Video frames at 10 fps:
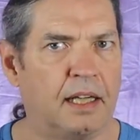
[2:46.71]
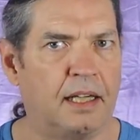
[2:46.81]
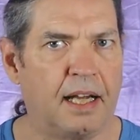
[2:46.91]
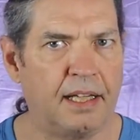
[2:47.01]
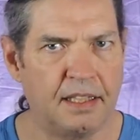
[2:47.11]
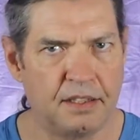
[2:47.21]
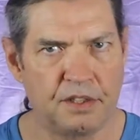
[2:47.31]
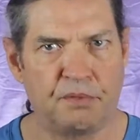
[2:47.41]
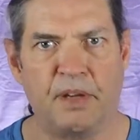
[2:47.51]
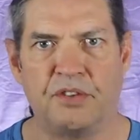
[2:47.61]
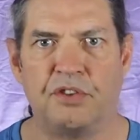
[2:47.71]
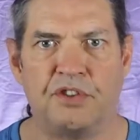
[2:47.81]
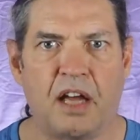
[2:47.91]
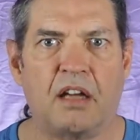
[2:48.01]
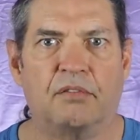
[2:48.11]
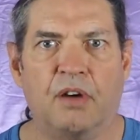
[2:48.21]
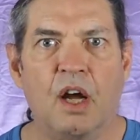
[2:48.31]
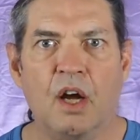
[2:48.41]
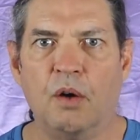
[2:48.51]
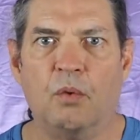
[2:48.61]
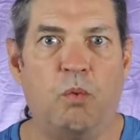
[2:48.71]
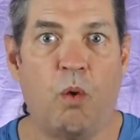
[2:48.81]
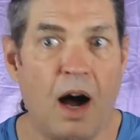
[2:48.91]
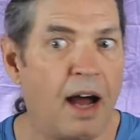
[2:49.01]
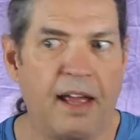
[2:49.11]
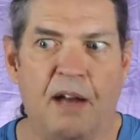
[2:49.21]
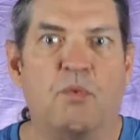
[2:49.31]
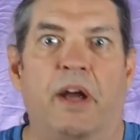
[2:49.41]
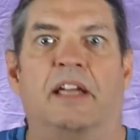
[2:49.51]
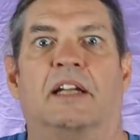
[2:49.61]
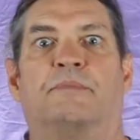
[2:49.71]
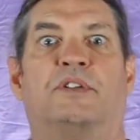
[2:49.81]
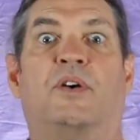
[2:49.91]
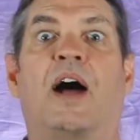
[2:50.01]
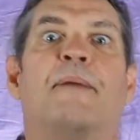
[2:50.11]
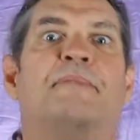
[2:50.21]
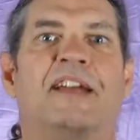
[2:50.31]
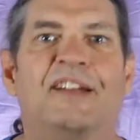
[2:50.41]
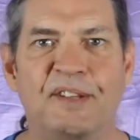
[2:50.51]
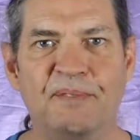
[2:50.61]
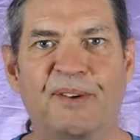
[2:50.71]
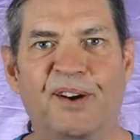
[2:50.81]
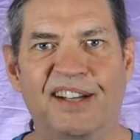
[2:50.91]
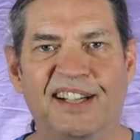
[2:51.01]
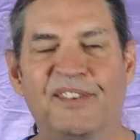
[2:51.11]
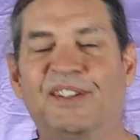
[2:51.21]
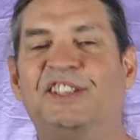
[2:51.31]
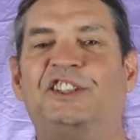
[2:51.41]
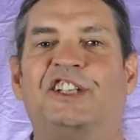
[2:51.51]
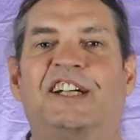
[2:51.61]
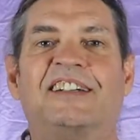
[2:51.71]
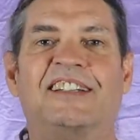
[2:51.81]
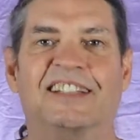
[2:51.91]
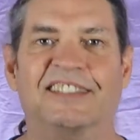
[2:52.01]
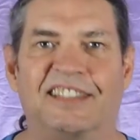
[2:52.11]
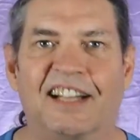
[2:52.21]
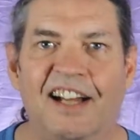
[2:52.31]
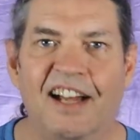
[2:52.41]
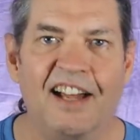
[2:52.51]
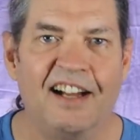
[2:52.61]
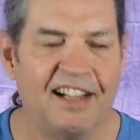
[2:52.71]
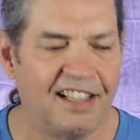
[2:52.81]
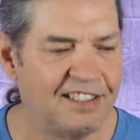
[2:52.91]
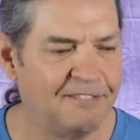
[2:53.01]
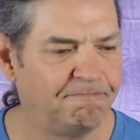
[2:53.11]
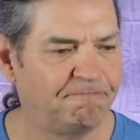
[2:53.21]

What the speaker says: I got to get this message out of why I'm waking up so happy in the morning. I want to share this. And